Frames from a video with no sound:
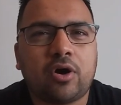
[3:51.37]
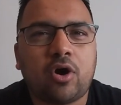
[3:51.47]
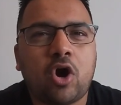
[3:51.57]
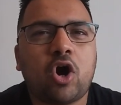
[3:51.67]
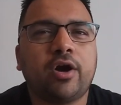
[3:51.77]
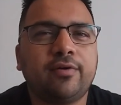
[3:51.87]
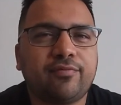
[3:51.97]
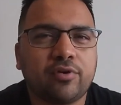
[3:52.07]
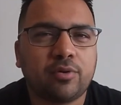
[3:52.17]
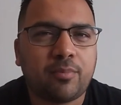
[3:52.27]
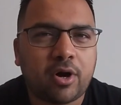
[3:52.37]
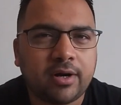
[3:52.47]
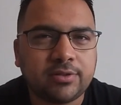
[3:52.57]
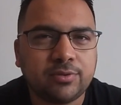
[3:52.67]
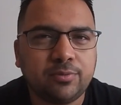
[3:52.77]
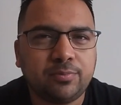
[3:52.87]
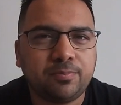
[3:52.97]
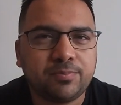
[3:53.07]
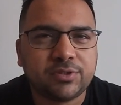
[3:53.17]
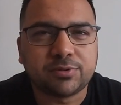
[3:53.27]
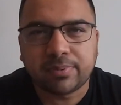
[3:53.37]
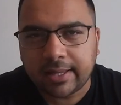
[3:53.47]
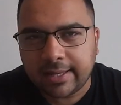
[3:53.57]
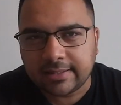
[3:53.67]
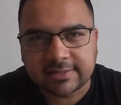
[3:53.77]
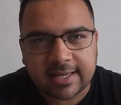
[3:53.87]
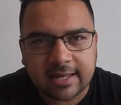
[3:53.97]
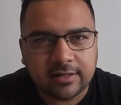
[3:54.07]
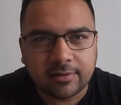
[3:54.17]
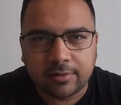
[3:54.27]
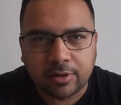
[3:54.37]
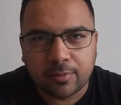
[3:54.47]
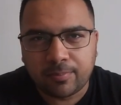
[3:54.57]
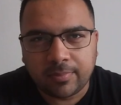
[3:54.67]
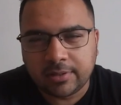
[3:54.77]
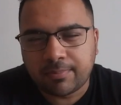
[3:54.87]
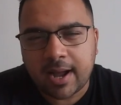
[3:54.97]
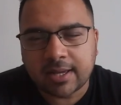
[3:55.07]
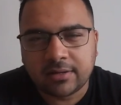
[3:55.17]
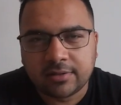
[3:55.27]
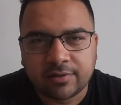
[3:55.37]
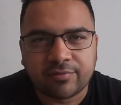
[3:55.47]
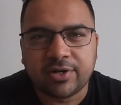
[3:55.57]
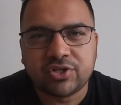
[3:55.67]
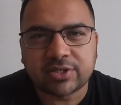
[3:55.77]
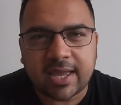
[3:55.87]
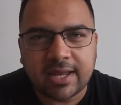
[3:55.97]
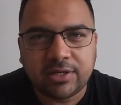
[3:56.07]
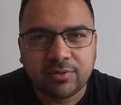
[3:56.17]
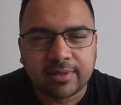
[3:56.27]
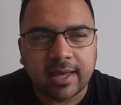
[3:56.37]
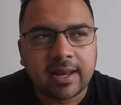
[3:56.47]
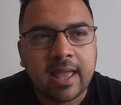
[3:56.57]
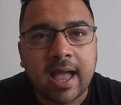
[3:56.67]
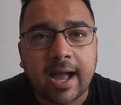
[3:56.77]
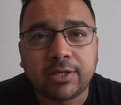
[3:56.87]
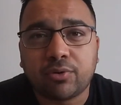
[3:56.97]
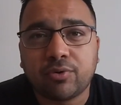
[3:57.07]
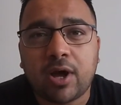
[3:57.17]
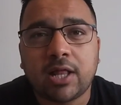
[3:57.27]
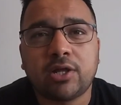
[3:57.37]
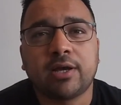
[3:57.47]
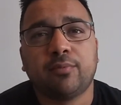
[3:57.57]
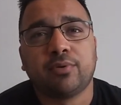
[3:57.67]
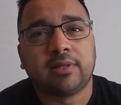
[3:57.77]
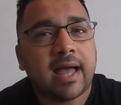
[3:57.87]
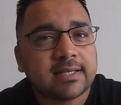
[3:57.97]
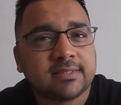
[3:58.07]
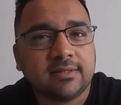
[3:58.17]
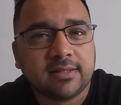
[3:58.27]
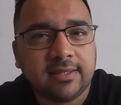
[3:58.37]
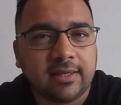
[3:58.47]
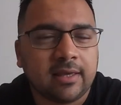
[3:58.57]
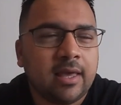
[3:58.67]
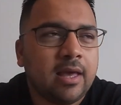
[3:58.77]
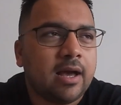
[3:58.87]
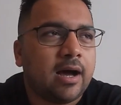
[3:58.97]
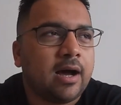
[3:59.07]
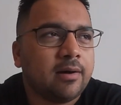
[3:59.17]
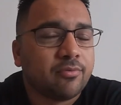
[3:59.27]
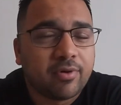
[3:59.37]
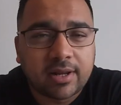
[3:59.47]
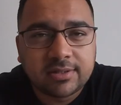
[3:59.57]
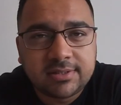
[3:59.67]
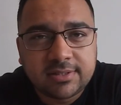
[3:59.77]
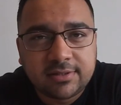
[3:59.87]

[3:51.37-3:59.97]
hard for Lamar to just stand in the pocket and deliver. He just can't do that. I don't know how long it will last in the league. Regular season